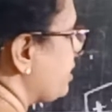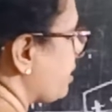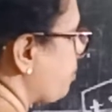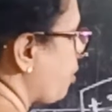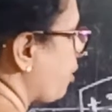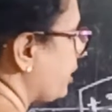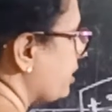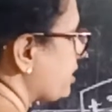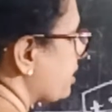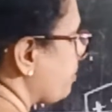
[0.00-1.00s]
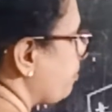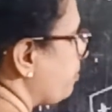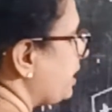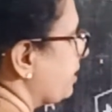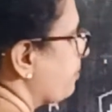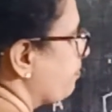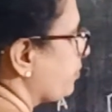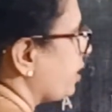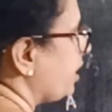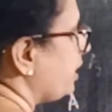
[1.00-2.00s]
a point P.
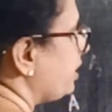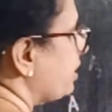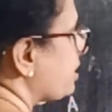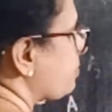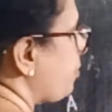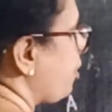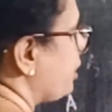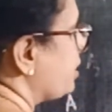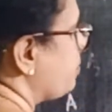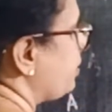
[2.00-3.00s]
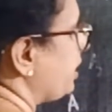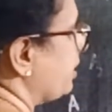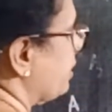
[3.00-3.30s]
In this point P,